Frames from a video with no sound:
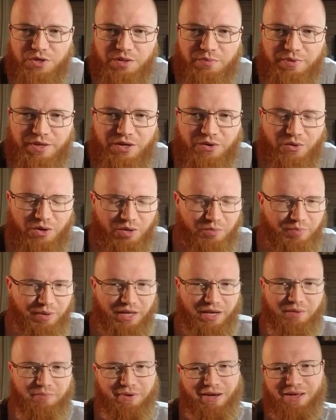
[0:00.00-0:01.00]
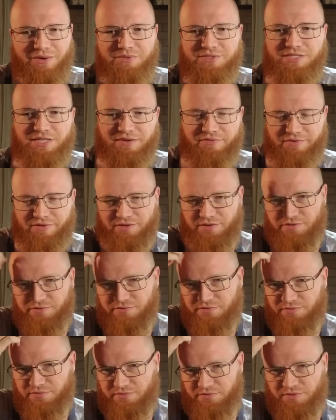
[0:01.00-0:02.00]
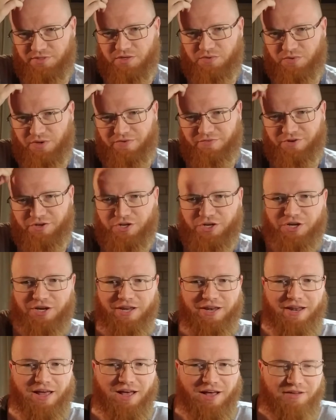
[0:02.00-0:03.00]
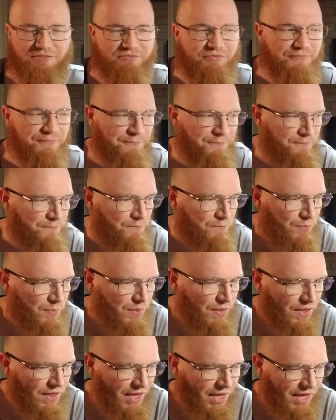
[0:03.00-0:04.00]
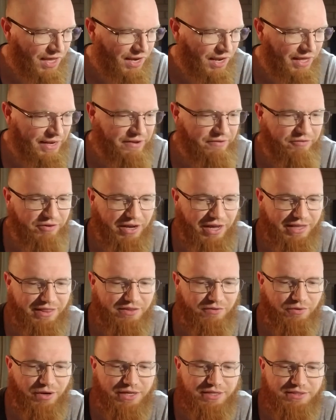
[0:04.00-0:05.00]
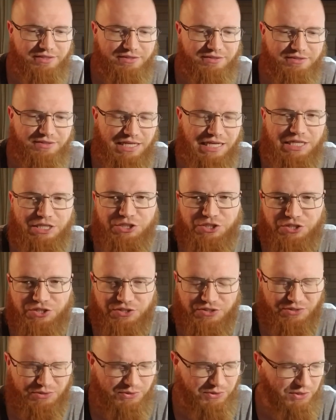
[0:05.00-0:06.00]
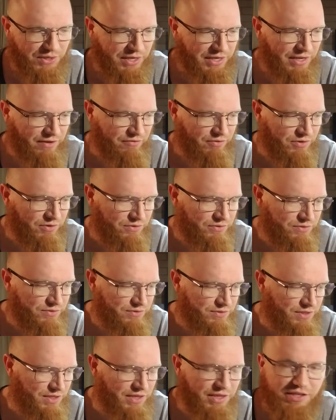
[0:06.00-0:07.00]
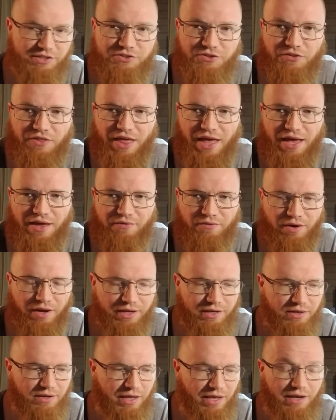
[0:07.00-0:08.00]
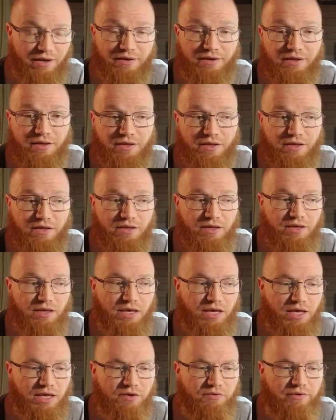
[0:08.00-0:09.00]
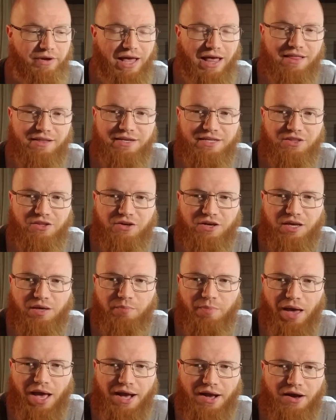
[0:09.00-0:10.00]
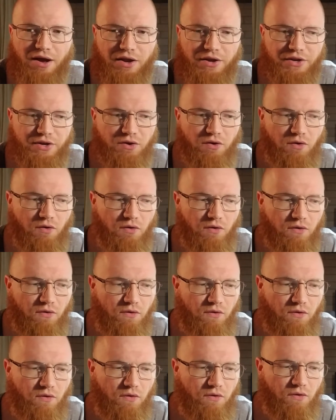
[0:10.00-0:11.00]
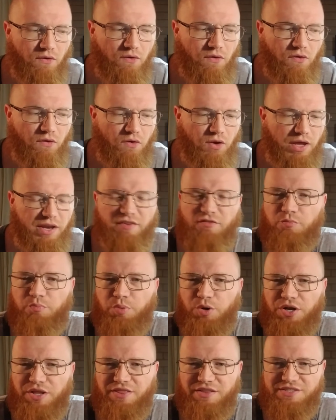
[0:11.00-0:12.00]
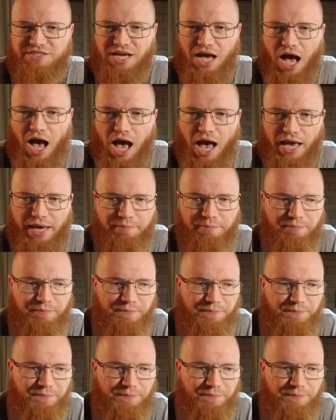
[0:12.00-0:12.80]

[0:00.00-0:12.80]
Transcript: to be an oil painter, but I was never, you know, never good enough, and I never had the right teachers, or I never did this or that, right? And in reality, looking back on it all, I never put in the time.